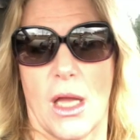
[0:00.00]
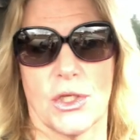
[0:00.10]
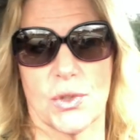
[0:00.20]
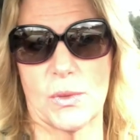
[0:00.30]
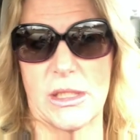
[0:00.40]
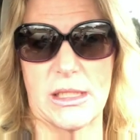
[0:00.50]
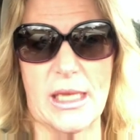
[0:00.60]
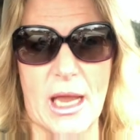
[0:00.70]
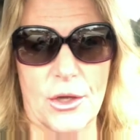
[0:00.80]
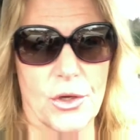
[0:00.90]
just want to see
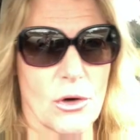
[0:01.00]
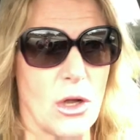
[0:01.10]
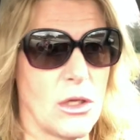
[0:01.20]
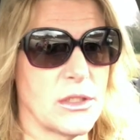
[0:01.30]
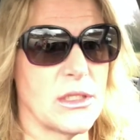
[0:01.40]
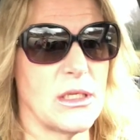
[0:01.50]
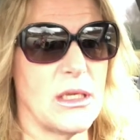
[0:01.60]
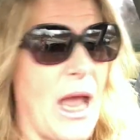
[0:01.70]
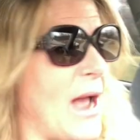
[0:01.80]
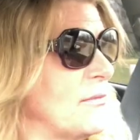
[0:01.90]
how your all's
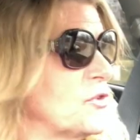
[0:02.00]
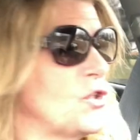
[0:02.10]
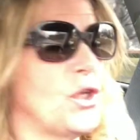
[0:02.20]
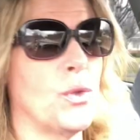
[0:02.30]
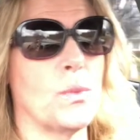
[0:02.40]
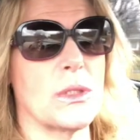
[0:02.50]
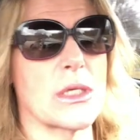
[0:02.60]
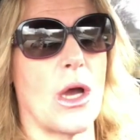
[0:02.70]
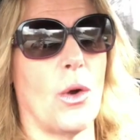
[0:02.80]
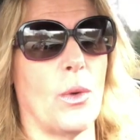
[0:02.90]
afternoon was
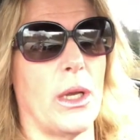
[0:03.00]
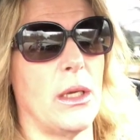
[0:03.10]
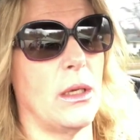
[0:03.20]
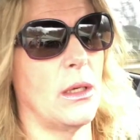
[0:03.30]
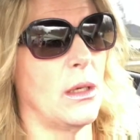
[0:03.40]
going.